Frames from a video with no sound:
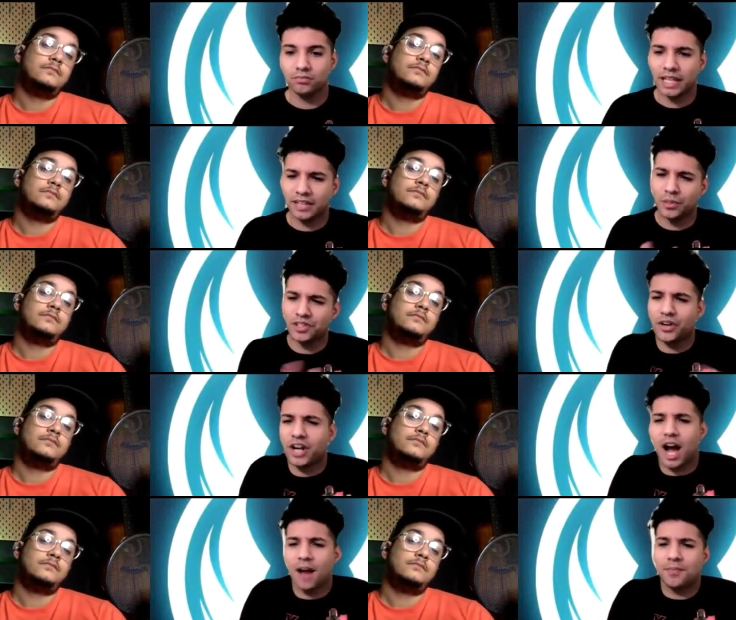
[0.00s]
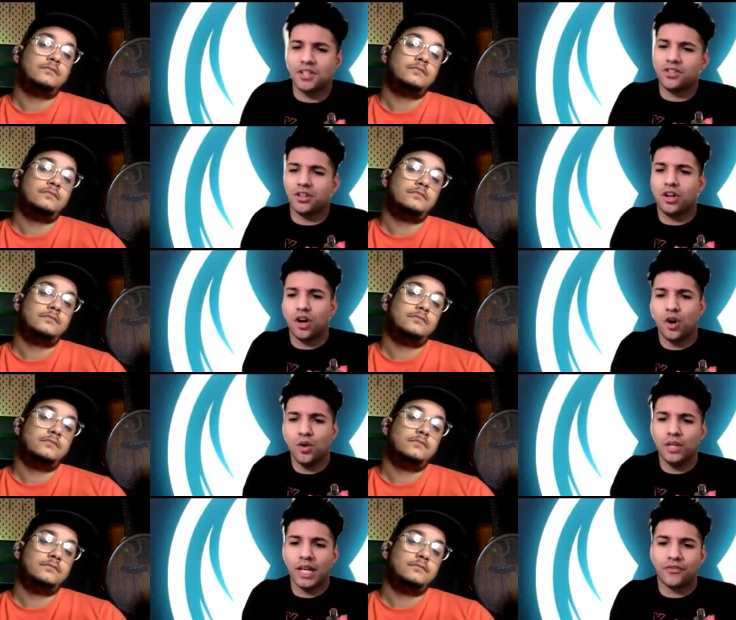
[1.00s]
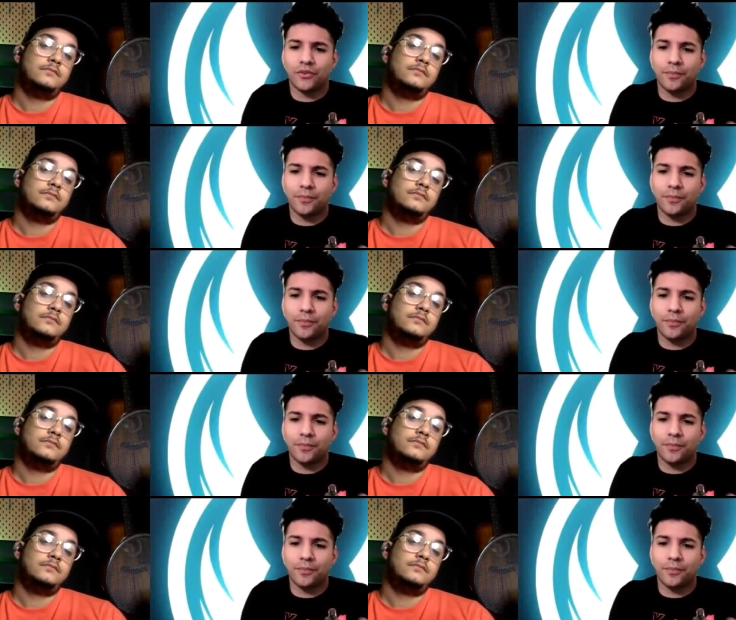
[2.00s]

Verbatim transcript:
Speaker 1: like was there an option to go like for